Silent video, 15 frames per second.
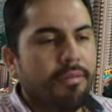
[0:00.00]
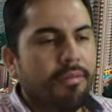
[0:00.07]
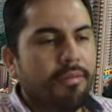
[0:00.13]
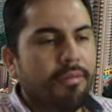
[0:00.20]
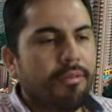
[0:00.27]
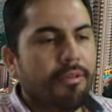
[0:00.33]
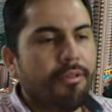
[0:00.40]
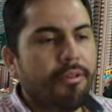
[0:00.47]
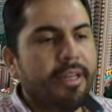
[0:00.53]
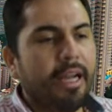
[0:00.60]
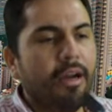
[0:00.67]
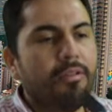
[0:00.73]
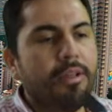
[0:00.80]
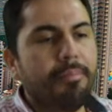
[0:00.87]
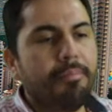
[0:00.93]
For now,
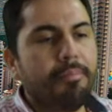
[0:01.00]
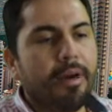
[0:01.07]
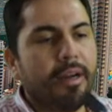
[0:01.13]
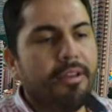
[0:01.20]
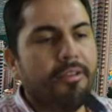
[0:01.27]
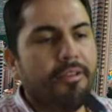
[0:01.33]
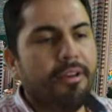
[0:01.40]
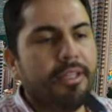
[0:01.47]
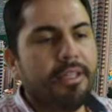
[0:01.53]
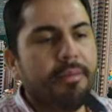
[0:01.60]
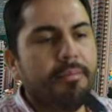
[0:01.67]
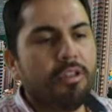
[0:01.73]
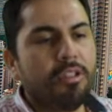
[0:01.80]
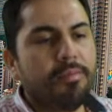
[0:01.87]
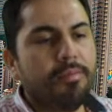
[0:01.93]
the priority
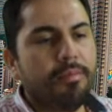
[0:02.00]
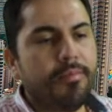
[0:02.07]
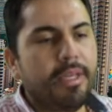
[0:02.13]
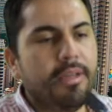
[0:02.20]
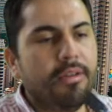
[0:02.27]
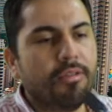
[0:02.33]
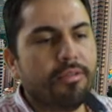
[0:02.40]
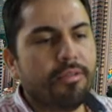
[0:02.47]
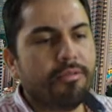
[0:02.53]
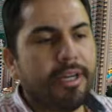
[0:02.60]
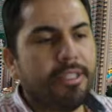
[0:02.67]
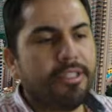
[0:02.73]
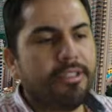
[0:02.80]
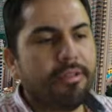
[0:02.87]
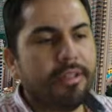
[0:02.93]
must be on
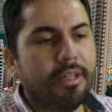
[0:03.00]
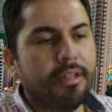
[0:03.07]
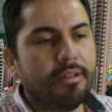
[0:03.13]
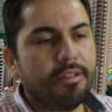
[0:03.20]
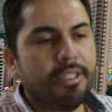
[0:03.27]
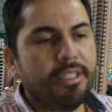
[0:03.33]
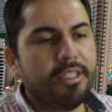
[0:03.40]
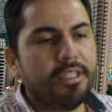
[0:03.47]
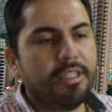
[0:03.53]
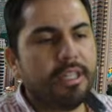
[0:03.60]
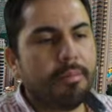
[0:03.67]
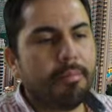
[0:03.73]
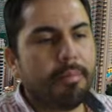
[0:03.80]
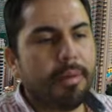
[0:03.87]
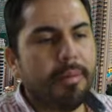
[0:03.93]
regional
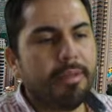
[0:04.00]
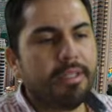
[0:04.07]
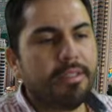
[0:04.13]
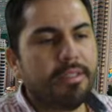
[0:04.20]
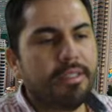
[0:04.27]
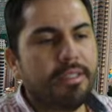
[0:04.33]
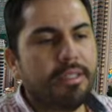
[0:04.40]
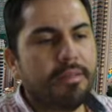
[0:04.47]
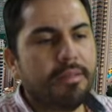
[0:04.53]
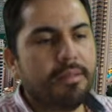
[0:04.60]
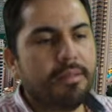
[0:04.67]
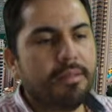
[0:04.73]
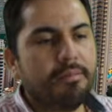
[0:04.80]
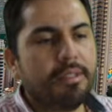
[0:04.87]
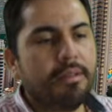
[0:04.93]
digital payment
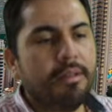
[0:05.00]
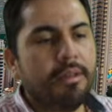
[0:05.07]
systems.